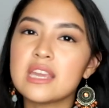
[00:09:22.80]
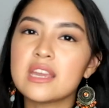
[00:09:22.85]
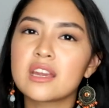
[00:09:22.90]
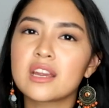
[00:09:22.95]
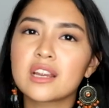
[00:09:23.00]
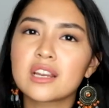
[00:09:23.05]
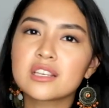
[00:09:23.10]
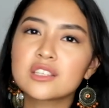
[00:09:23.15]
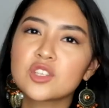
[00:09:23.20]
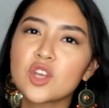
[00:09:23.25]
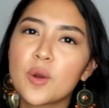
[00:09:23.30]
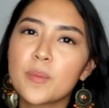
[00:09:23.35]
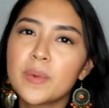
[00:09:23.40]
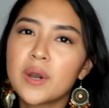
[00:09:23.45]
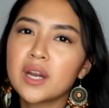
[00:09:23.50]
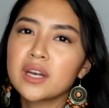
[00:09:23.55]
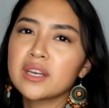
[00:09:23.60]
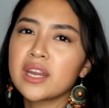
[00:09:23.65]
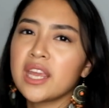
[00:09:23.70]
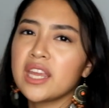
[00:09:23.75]
here,
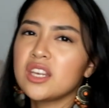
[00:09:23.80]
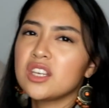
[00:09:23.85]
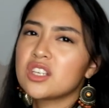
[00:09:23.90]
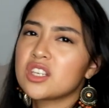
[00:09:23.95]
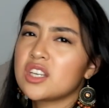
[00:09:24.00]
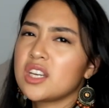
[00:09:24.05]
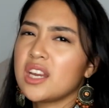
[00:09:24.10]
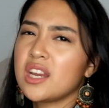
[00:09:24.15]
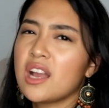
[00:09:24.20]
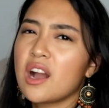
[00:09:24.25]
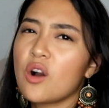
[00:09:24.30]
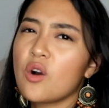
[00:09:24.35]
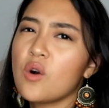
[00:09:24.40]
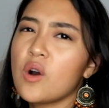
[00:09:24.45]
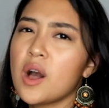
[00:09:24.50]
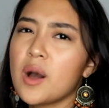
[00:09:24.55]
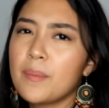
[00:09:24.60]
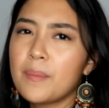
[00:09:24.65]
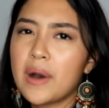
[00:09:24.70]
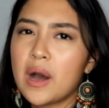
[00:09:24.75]
sobrang na-intrigue
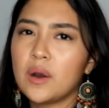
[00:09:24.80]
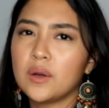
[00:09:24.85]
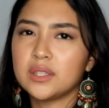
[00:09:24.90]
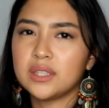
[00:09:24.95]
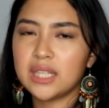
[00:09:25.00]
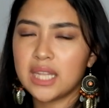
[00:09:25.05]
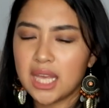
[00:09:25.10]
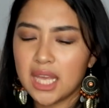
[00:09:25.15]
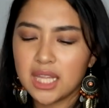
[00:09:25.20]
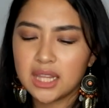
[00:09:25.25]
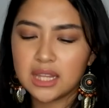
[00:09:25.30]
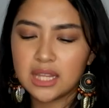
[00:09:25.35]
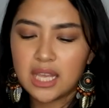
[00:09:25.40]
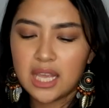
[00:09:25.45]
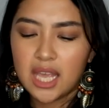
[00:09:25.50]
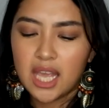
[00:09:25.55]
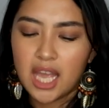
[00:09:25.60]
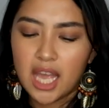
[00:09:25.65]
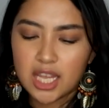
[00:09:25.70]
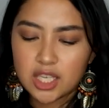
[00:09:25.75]
ako about it.
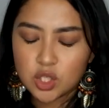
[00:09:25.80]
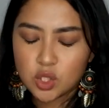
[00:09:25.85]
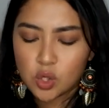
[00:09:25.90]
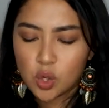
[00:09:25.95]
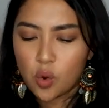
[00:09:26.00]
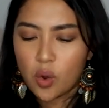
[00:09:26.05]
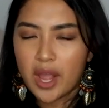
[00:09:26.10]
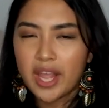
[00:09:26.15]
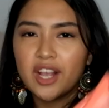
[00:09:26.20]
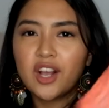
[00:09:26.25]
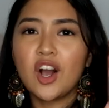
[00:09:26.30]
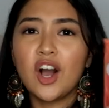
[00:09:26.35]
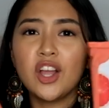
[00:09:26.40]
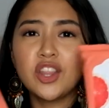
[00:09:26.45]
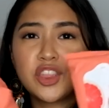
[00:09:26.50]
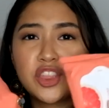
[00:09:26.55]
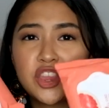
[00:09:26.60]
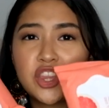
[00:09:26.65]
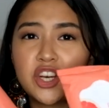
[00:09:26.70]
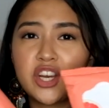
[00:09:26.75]
So, I
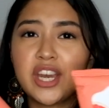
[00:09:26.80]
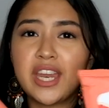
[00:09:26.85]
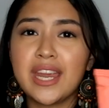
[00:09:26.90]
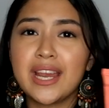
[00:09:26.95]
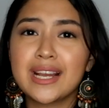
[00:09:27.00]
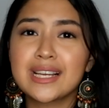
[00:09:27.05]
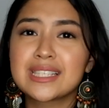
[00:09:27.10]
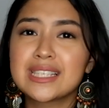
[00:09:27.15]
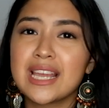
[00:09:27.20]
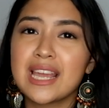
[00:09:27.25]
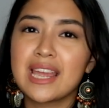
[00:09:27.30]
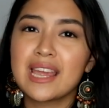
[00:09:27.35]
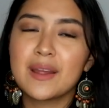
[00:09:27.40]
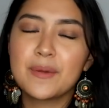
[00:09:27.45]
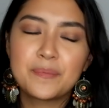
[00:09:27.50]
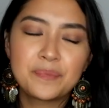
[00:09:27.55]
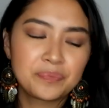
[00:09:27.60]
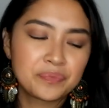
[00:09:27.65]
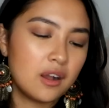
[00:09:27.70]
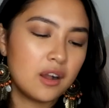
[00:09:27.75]
got 3
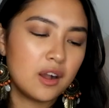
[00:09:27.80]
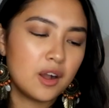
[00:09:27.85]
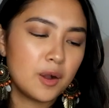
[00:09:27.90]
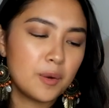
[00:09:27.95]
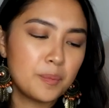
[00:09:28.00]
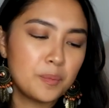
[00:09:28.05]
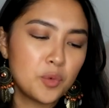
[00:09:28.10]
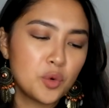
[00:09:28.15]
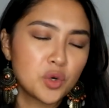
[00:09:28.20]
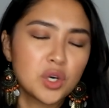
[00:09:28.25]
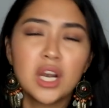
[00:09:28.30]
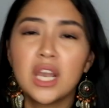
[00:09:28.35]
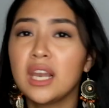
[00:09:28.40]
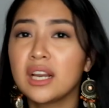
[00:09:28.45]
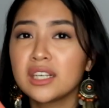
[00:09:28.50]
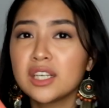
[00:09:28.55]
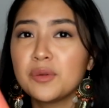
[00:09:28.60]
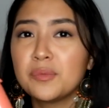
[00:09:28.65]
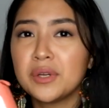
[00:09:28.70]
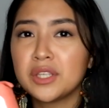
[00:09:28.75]
kasi mura
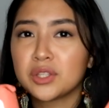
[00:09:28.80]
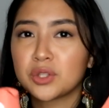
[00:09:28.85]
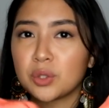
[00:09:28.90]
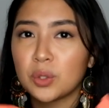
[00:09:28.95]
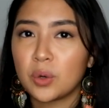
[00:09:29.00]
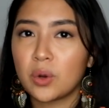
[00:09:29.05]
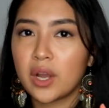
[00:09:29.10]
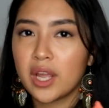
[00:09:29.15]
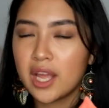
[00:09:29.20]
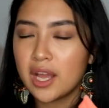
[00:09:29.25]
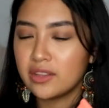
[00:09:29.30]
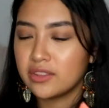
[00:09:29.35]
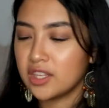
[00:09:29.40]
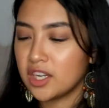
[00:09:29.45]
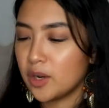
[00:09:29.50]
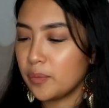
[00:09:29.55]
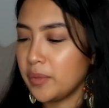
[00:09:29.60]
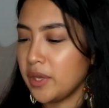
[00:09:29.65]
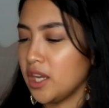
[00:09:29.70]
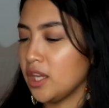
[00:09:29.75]
lang naman to, kaya
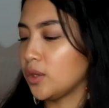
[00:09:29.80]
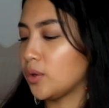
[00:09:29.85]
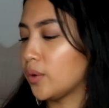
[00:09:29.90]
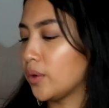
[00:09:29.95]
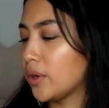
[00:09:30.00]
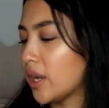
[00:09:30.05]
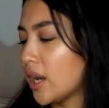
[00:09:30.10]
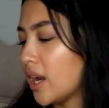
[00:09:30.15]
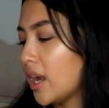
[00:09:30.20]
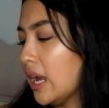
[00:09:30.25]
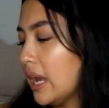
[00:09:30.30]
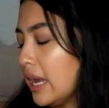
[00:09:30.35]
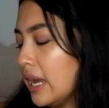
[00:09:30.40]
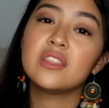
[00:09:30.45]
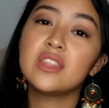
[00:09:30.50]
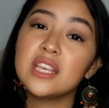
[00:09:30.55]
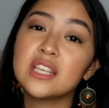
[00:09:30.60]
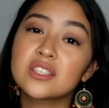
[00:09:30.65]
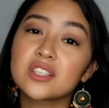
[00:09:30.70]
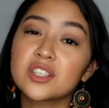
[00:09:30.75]
dinamihan ko na.
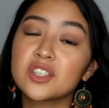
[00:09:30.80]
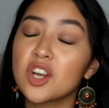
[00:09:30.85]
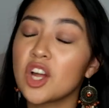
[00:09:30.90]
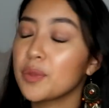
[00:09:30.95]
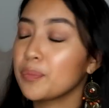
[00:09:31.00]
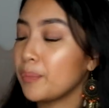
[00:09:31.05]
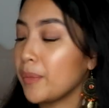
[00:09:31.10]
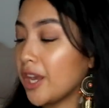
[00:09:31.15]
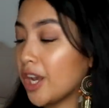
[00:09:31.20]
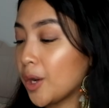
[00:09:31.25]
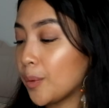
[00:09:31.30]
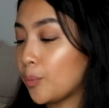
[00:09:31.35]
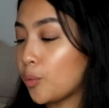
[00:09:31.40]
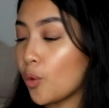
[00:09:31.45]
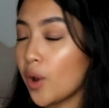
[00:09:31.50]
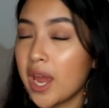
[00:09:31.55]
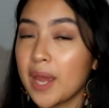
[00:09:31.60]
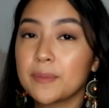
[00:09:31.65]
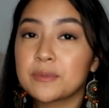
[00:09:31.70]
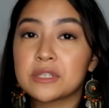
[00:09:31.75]
These are not makeup
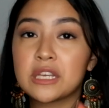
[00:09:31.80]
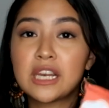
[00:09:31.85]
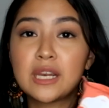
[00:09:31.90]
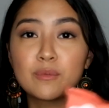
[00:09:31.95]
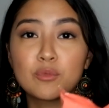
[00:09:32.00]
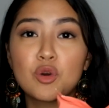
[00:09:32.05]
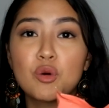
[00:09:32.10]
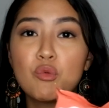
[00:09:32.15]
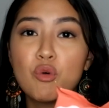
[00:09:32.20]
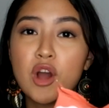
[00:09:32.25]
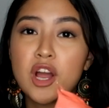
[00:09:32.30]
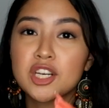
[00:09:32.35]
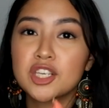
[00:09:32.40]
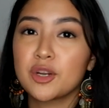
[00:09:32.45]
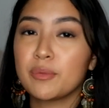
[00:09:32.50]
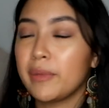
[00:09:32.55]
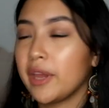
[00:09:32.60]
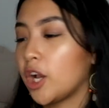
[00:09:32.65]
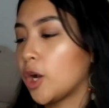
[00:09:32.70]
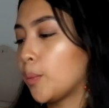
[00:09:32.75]
wipes. Alam ko mukha
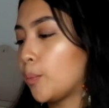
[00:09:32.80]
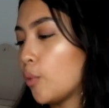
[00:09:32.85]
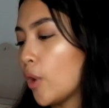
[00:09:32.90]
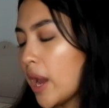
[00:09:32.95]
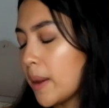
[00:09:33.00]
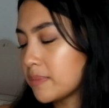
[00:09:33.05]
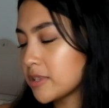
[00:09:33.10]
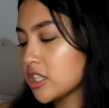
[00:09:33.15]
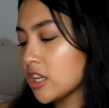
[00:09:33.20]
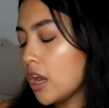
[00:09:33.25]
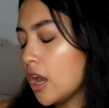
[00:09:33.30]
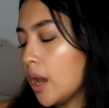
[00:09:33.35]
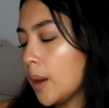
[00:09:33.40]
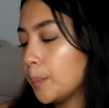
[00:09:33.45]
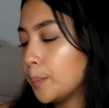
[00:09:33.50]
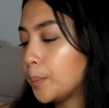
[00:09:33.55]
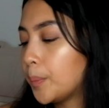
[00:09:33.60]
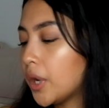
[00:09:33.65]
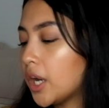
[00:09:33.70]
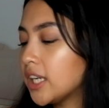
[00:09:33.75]
siyang makeup wipes.
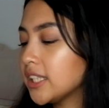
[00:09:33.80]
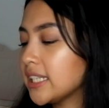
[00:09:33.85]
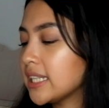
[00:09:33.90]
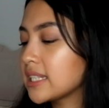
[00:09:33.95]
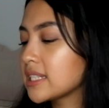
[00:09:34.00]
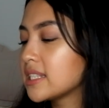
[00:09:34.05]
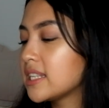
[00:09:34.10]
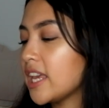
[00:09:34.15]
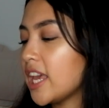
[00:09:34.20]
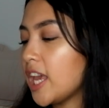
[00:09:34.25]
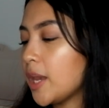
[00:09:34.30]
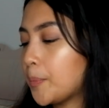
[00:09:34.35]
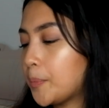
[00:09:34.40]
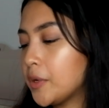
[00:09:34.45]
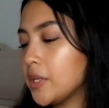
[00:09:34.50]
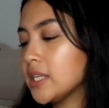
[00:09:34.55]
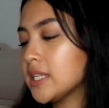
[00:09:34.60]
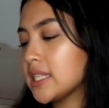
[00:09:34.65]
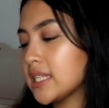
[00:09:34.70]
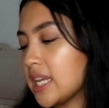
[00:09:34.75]
But it's the
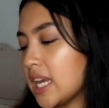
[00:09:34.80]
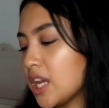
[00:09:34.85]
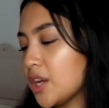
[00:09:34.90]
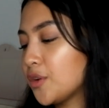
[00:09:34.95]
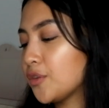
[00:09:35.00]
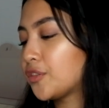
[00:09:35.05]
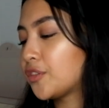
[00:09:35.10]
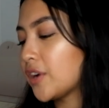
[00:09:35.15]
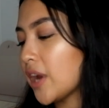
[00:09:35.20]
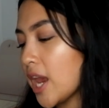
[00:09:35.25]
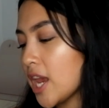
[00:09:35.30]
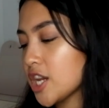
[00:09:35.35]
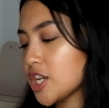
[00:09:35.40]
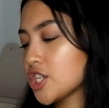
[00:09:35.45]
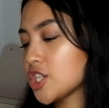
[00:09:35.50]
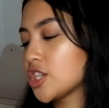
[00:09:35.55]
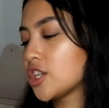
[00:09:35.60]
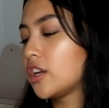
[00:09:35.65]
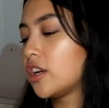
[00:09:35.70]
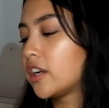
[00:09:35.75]
Aprilskin
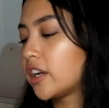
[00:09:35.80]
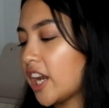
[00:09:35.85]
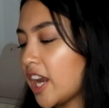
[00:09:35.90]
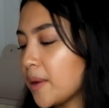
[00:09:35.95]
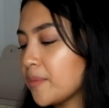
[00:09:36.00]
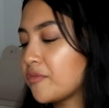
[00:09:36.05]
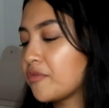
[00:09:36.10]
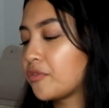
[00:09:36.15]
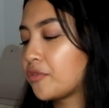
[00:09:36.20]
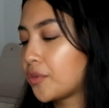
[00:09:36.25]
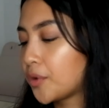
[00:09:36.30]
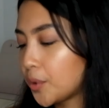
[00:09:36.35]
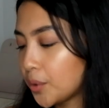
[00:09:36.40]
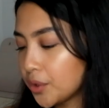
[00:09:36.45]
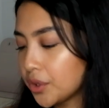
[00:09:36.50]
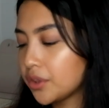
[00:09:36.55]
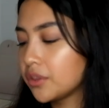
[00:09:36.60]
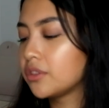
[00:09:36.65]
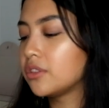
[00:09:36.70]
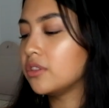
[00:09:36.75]
Fresh
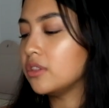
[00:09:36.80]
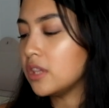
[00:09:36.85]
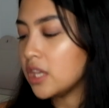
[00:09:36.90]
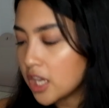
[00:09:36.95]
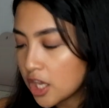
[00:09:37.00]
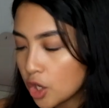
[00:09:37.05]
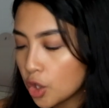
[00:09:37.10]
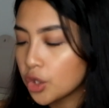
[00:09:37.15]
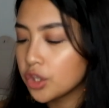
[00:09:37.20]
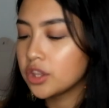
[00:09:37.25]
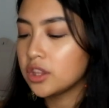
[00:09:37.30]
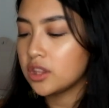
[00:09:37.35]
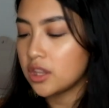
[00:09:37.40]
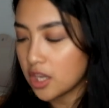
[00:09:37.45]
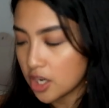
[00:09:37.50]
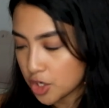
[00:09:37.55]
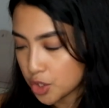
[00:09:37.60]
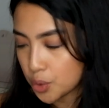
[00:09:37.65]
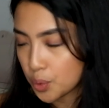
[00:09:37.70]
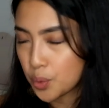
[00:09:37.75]
Grapefruit Deo
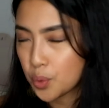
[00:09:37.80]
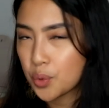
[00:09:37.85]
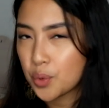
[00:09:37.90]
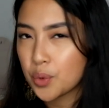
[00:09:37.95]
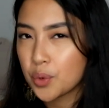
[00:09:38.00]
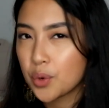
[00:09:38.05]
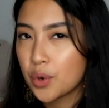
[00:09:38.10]
Tissue.